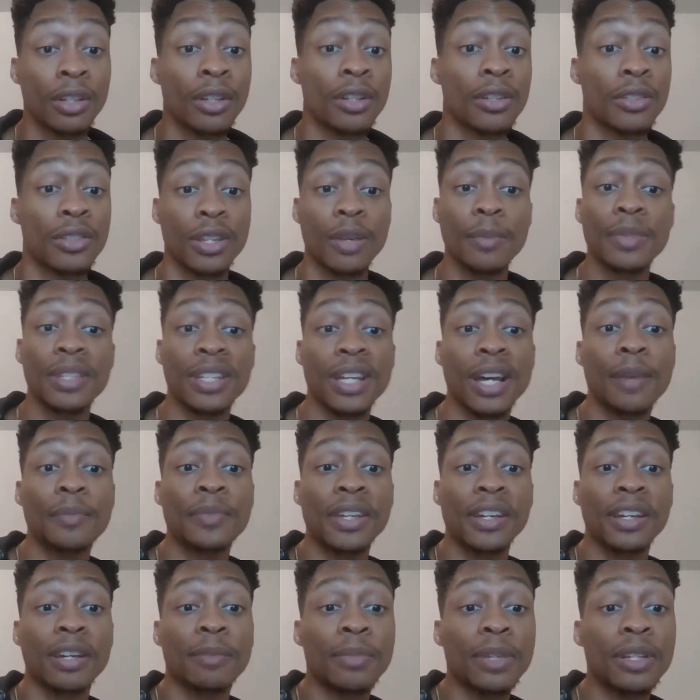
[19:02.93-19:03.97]
Sometimes
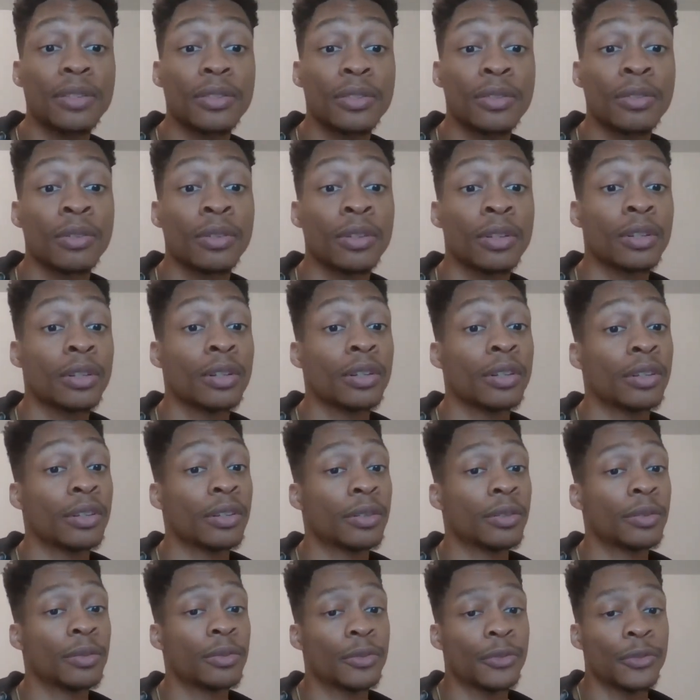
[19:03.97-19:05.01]
they could be
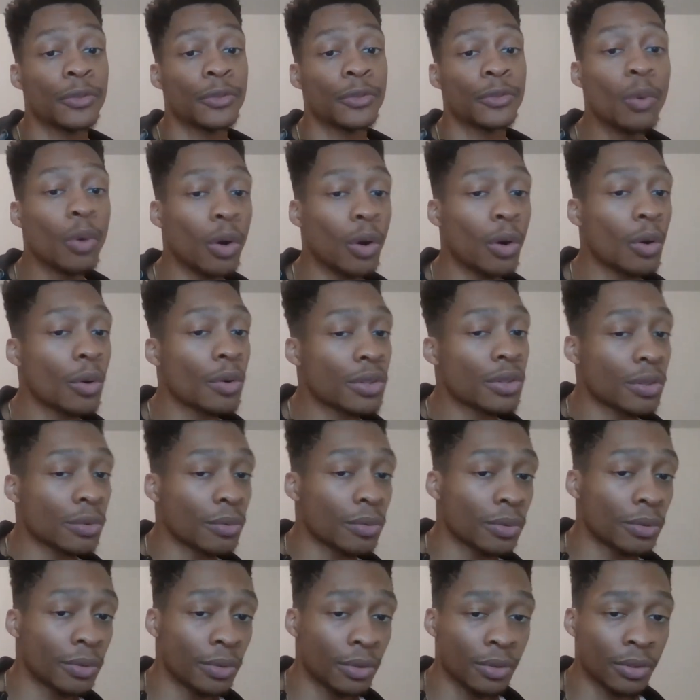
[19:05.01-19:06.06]
too old
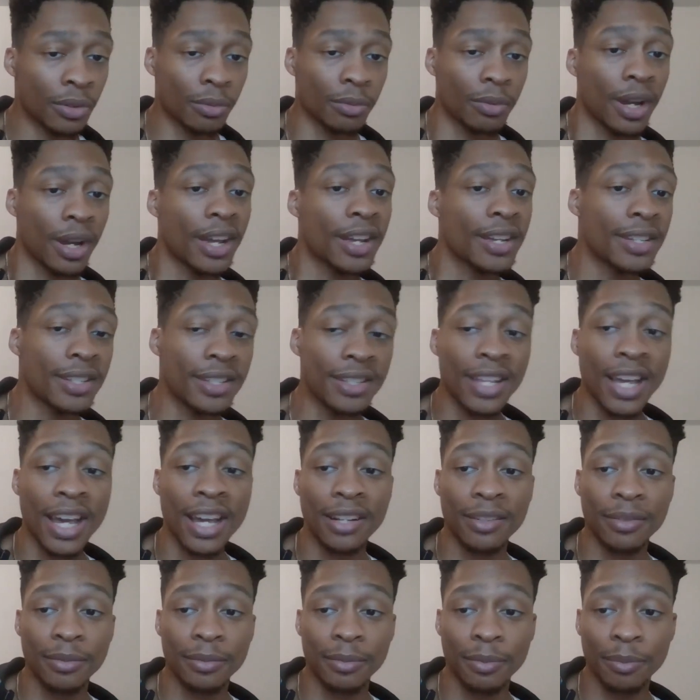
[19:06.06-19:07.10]
to raise
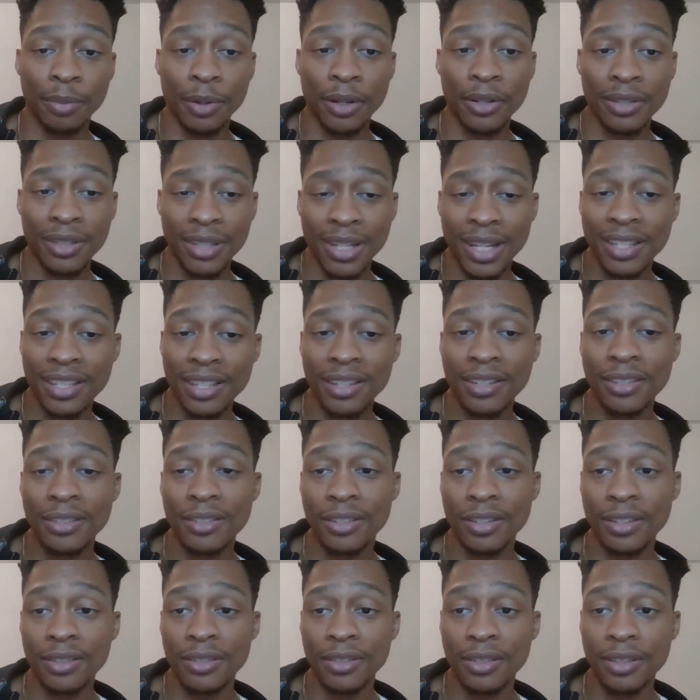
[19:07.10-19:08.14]
that person that's in
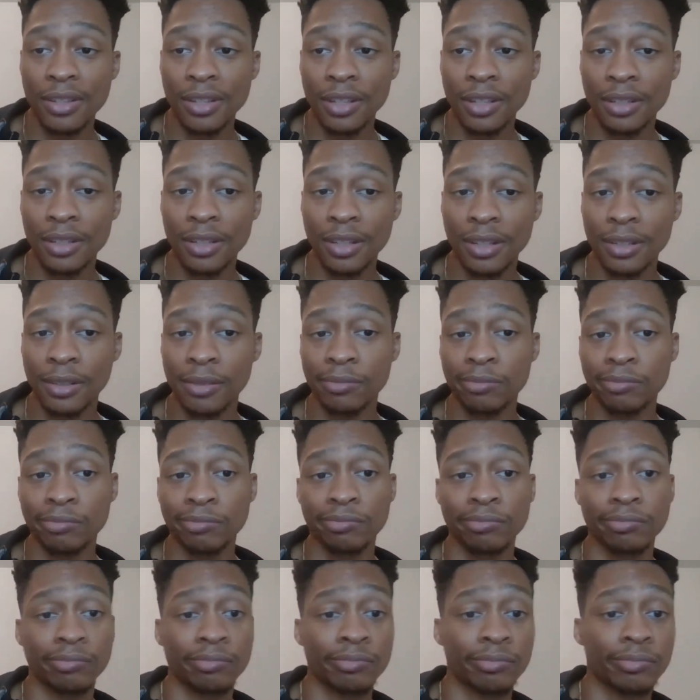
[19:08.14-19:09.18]
Gen Z, and then
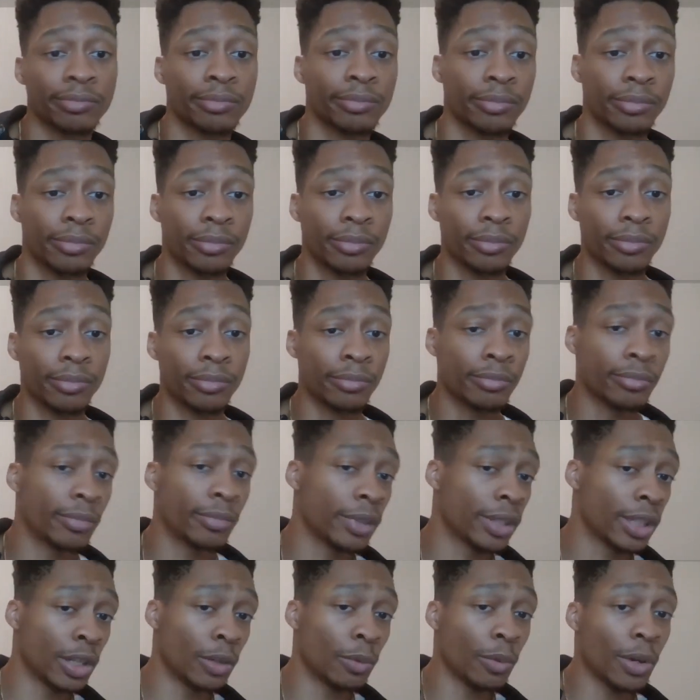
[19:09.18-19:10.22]

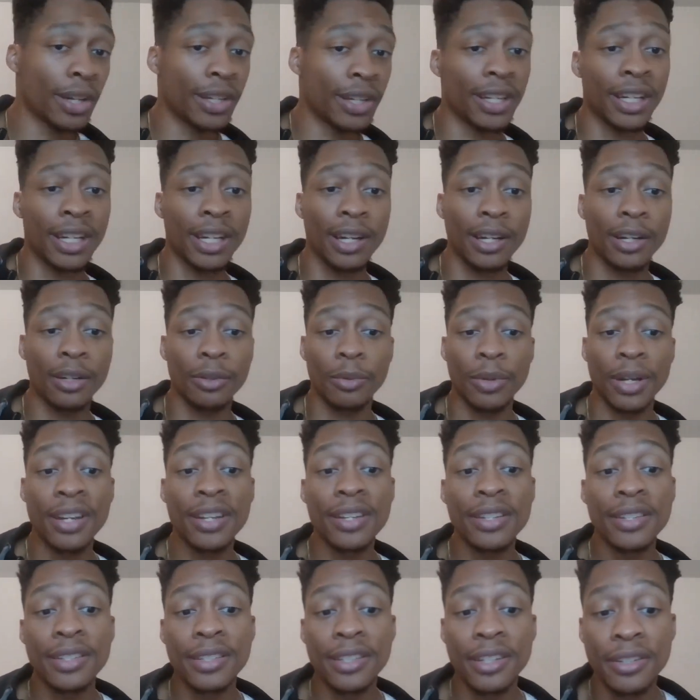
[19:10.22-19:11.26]
in a way they kind of
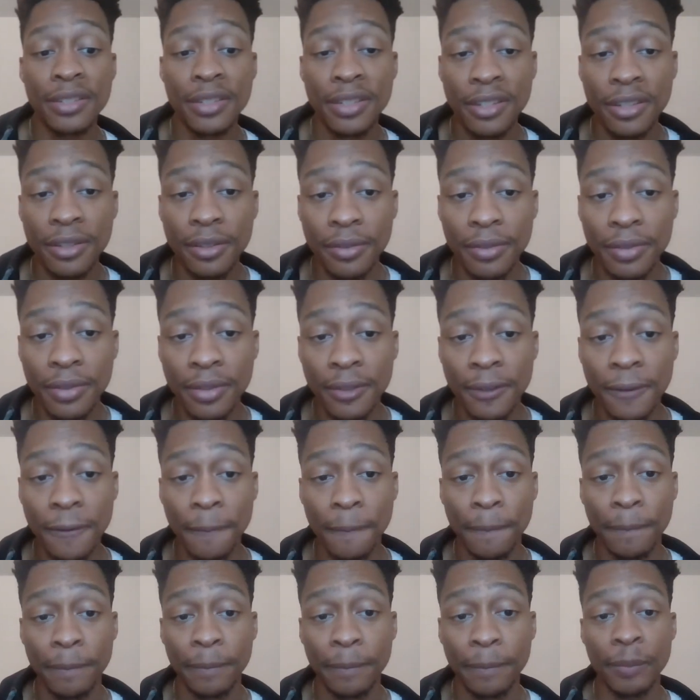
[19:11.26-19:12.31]
raise themselves.
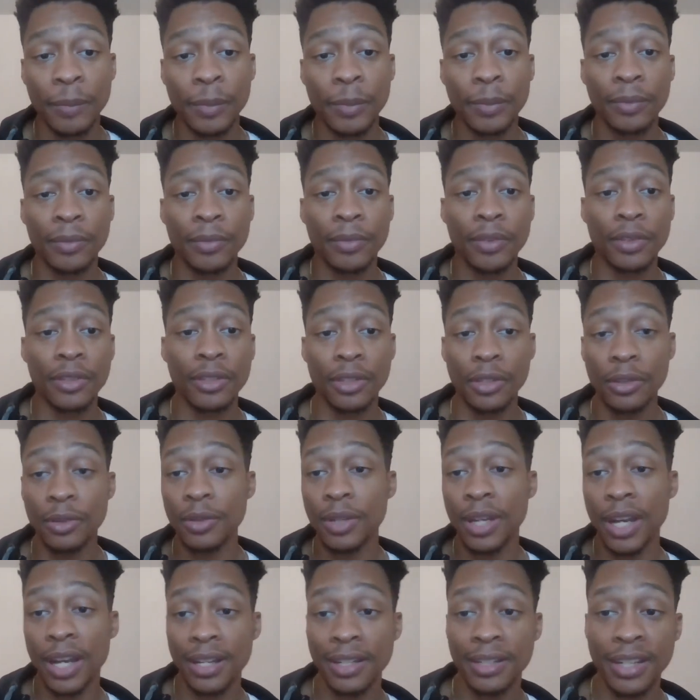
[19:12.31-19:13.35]
So you
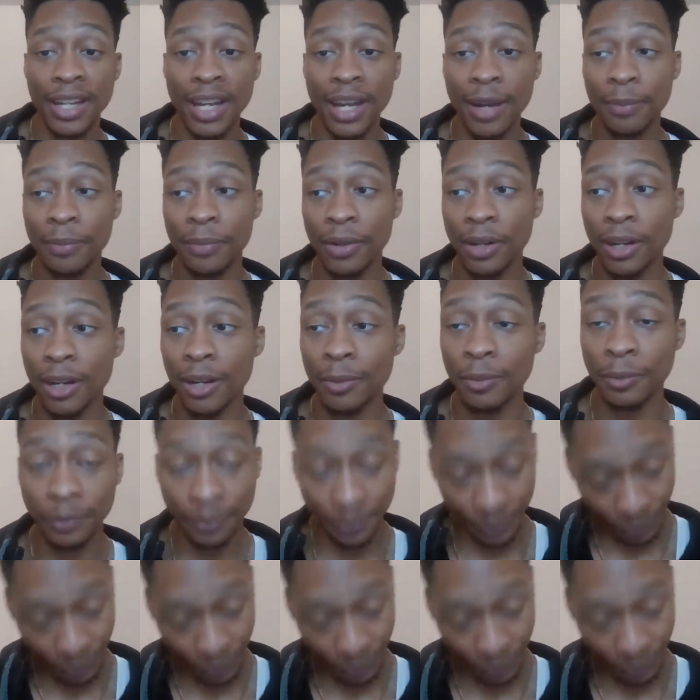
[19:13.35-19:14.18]
got that problem.